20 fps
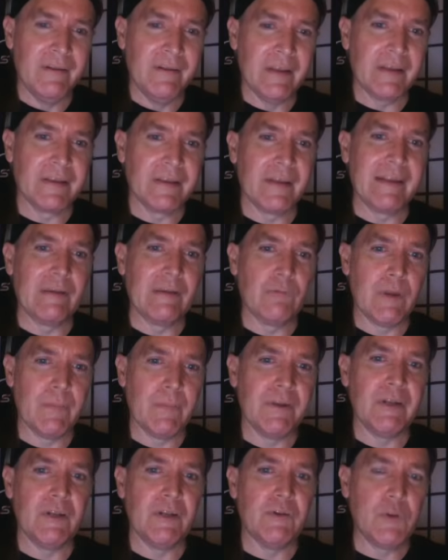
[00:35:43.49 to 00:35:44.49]
and getting
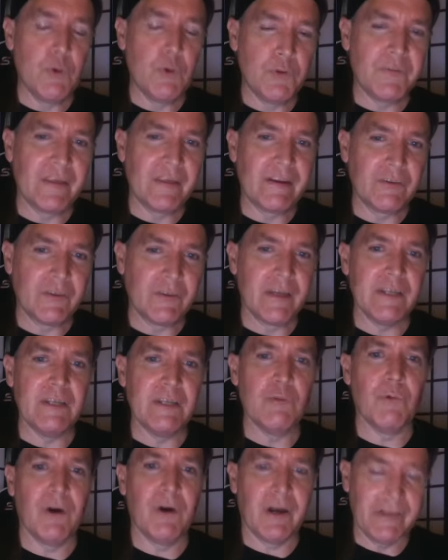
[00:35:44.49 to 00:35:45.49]
women to do things that
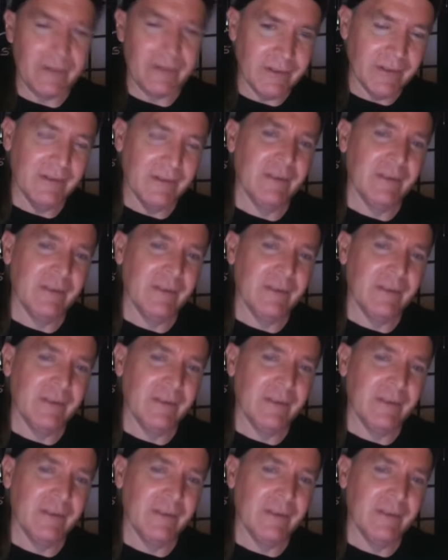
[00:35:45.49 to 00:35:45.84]
he wanted.